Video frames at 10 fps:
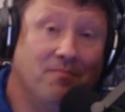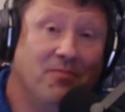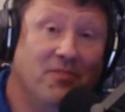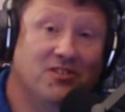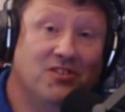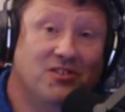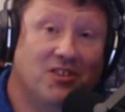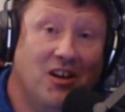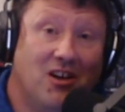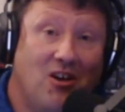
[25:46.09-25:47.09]
This is
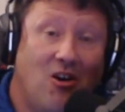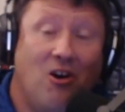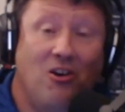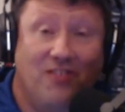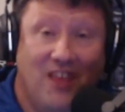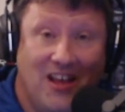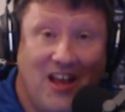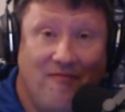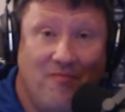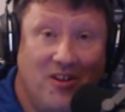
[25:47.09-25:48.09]
a hard thing.
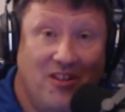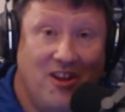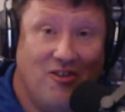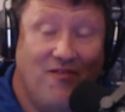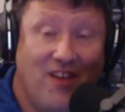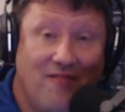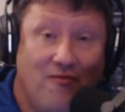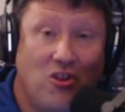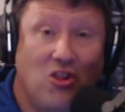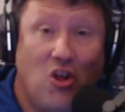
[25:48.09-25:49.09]
I've been a Laker fan
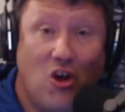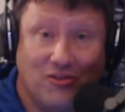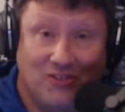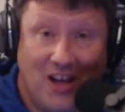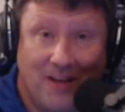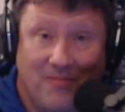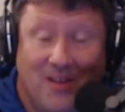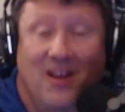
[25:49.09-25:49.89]
for a long time,